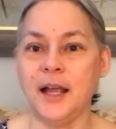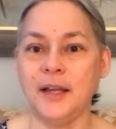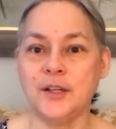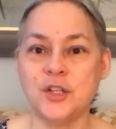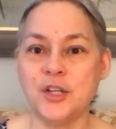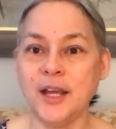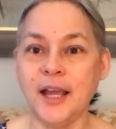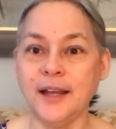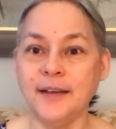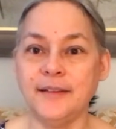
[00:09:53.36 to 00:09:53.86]

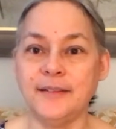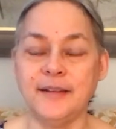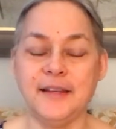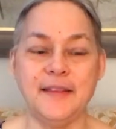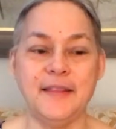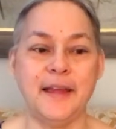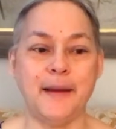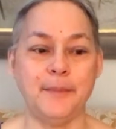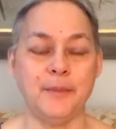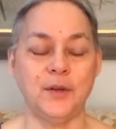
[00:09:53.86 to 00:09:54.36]
She hadn't
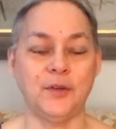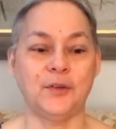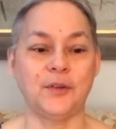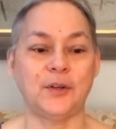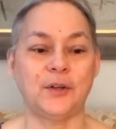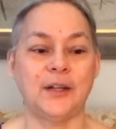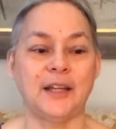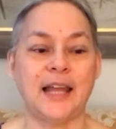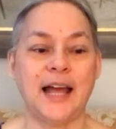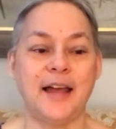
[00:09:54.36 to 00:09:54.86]
seen that
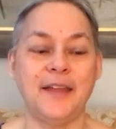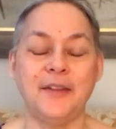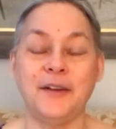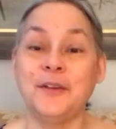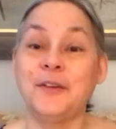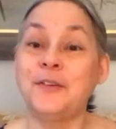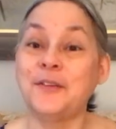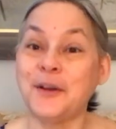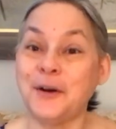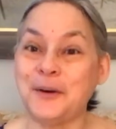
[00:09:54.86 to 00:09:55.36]
musical
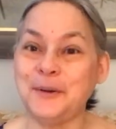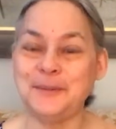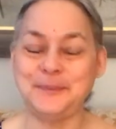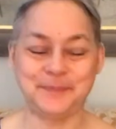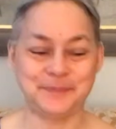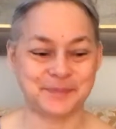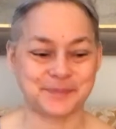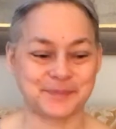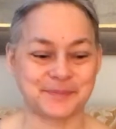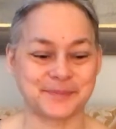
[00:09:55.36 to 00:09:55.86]
either. So
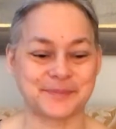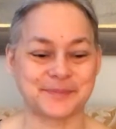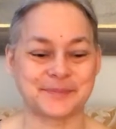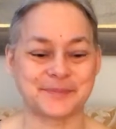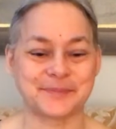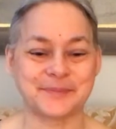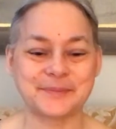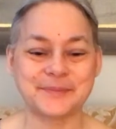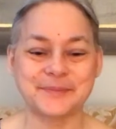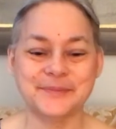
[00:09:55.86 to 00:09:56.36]

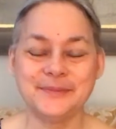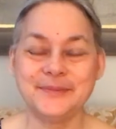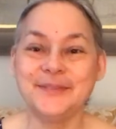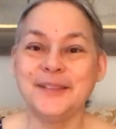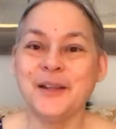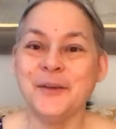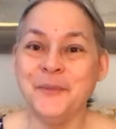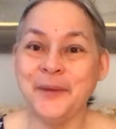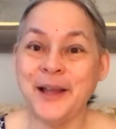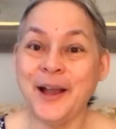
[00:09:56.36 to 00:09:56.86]

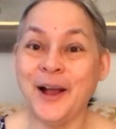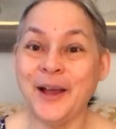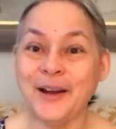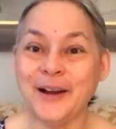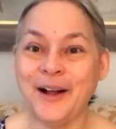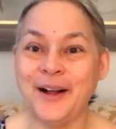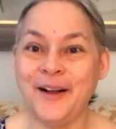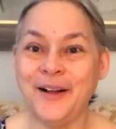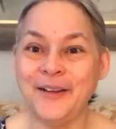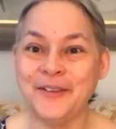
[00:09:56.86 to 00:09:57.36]
We got
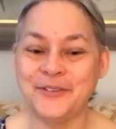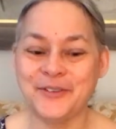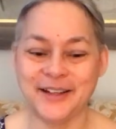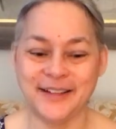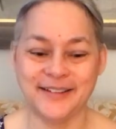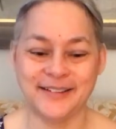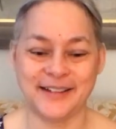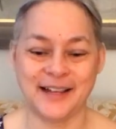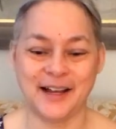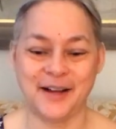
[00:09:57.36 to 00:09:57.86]
all
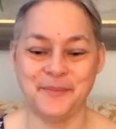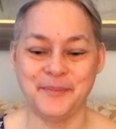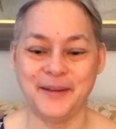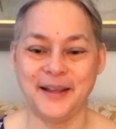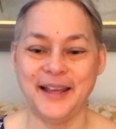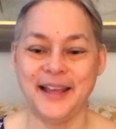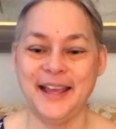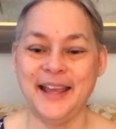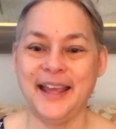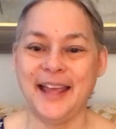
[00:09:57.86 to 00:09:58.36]
dressed up,
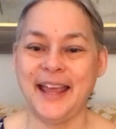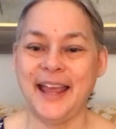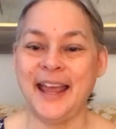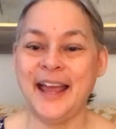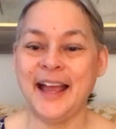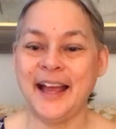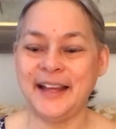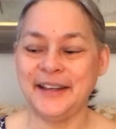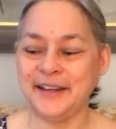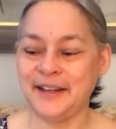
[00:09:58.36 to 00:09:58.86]

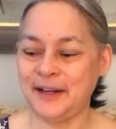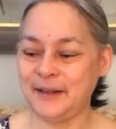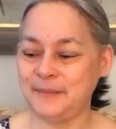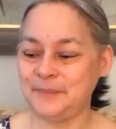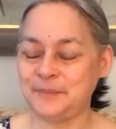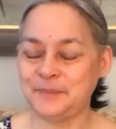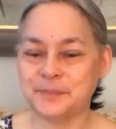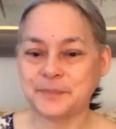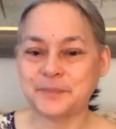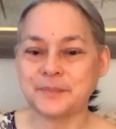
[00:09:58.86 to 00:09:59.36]
and
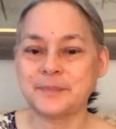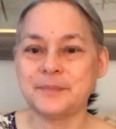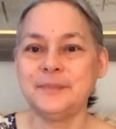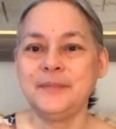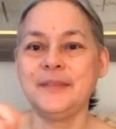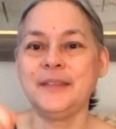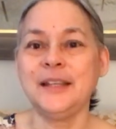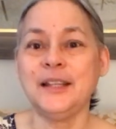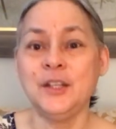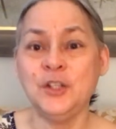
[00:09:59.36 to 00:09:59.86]

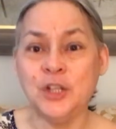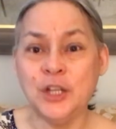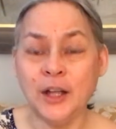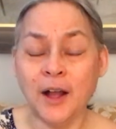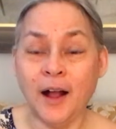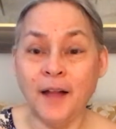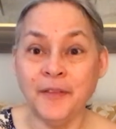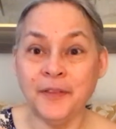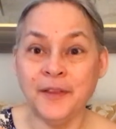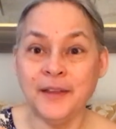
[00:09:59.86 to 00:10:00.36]
she
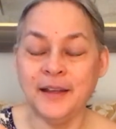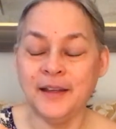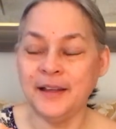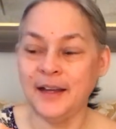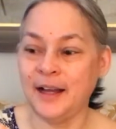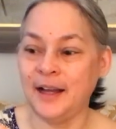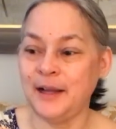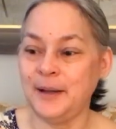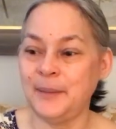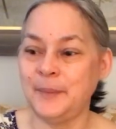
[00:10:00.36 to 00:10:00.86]
got the,
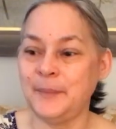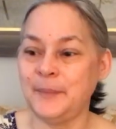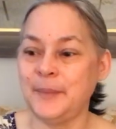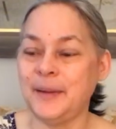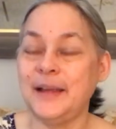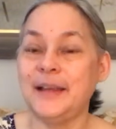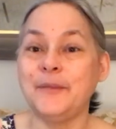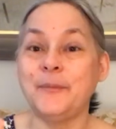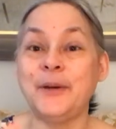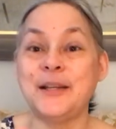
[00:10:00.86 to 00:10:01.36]

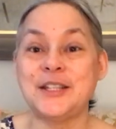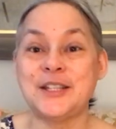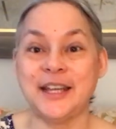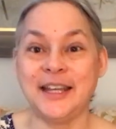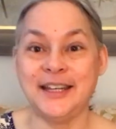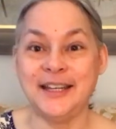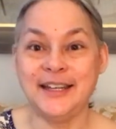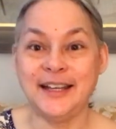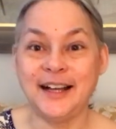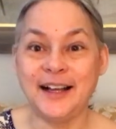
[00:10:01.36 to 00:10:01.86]
what
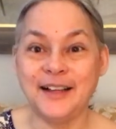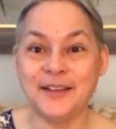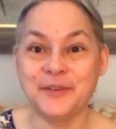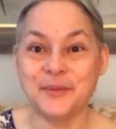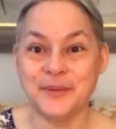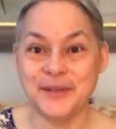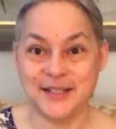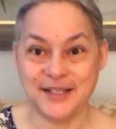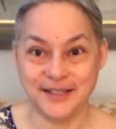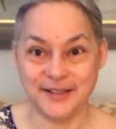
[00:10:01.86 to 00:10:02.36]
Jen does
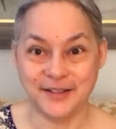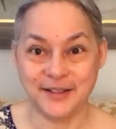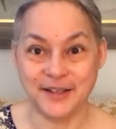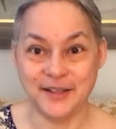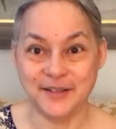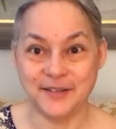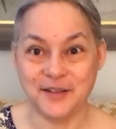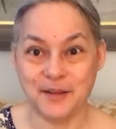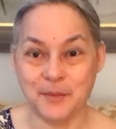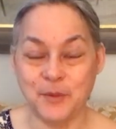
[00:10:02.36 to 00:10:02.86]
when she's going
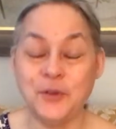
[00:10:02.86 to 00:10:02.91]
to see a